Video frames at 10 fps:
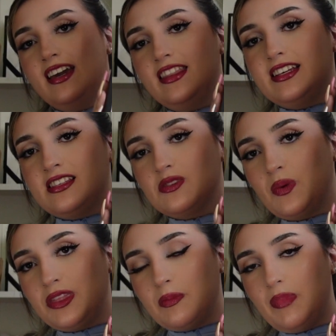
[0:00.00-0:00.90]
This is
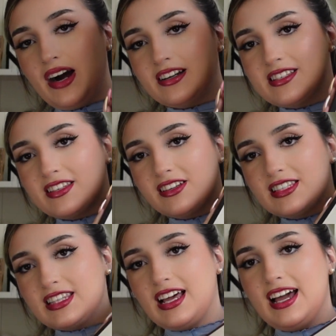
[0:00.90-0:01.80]
what the box
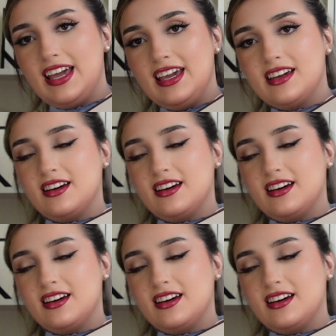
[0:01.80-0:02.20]
looks like.